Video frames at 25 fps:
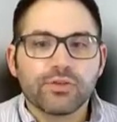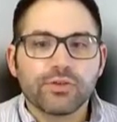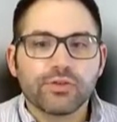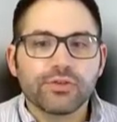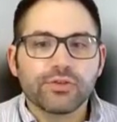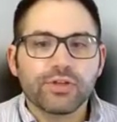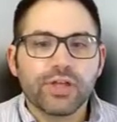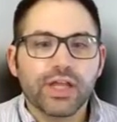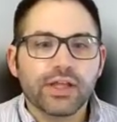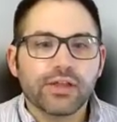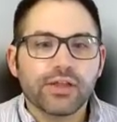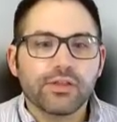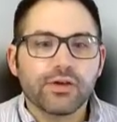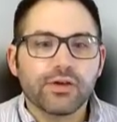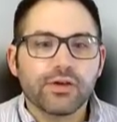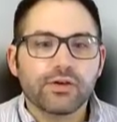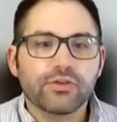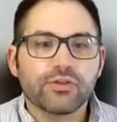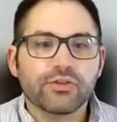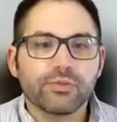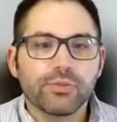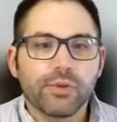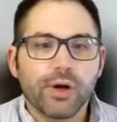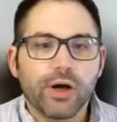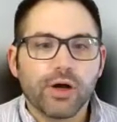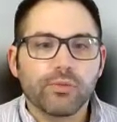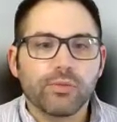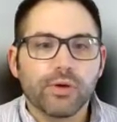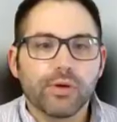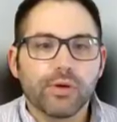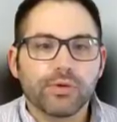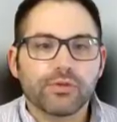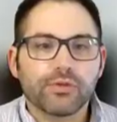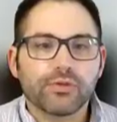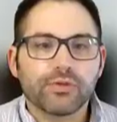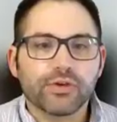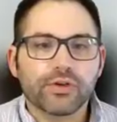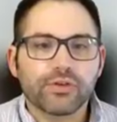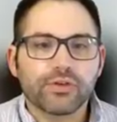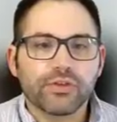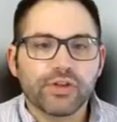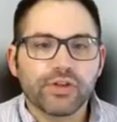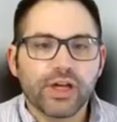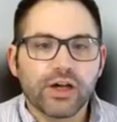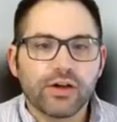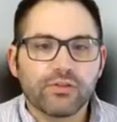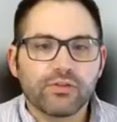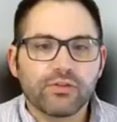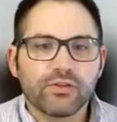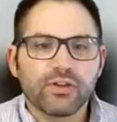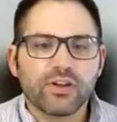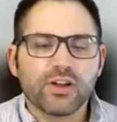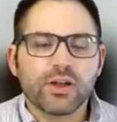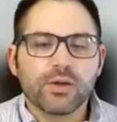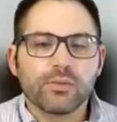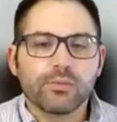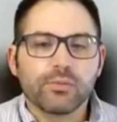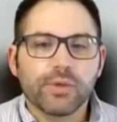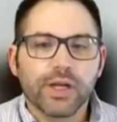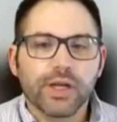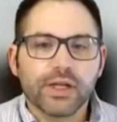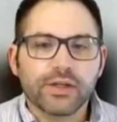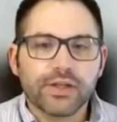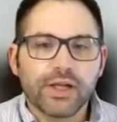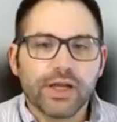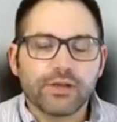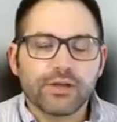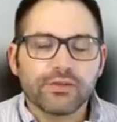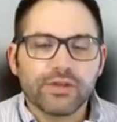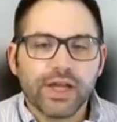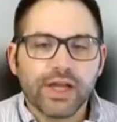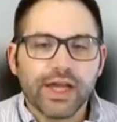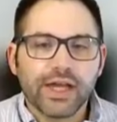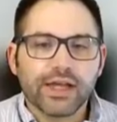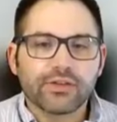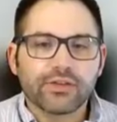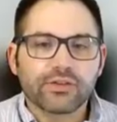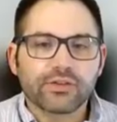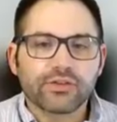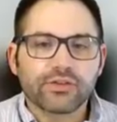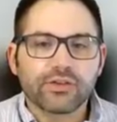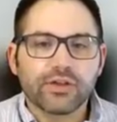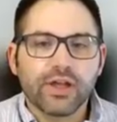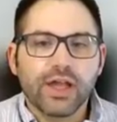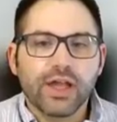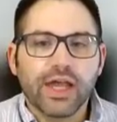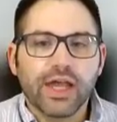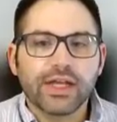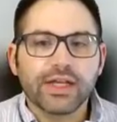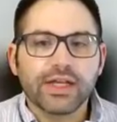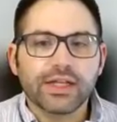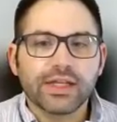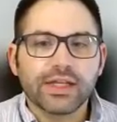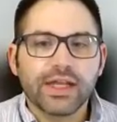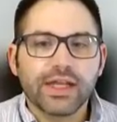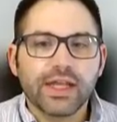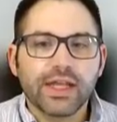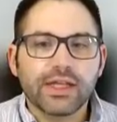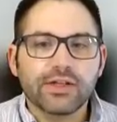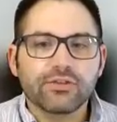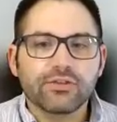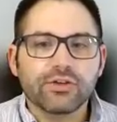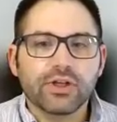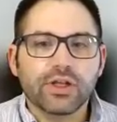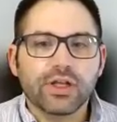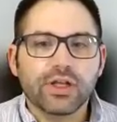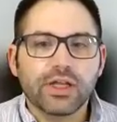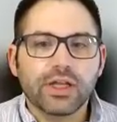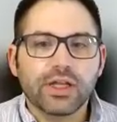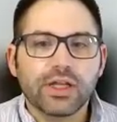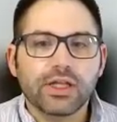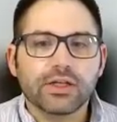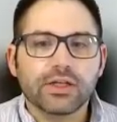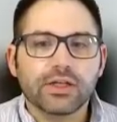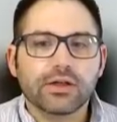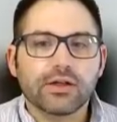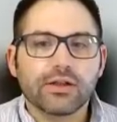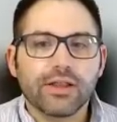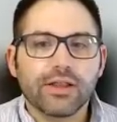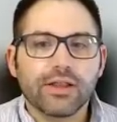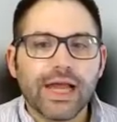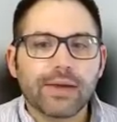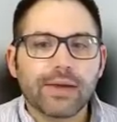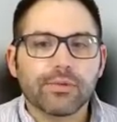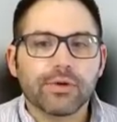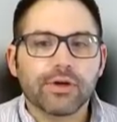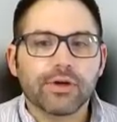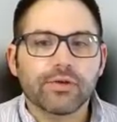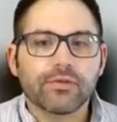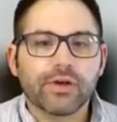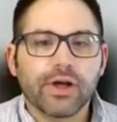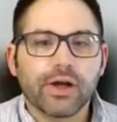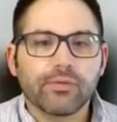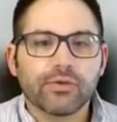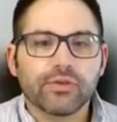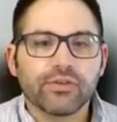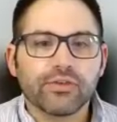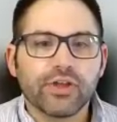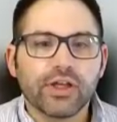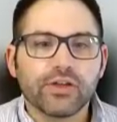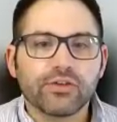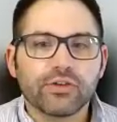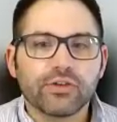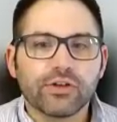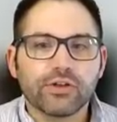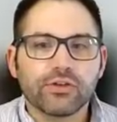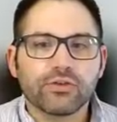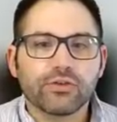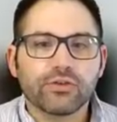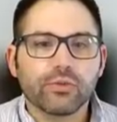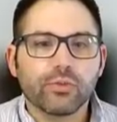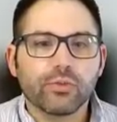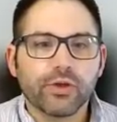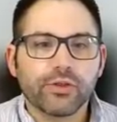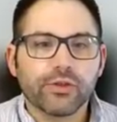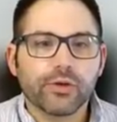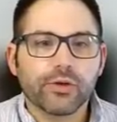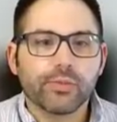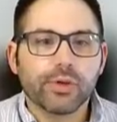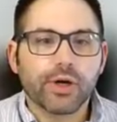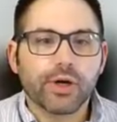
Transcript: So take those small moments for yourself, break down tasks, and engage in collaborative conversations with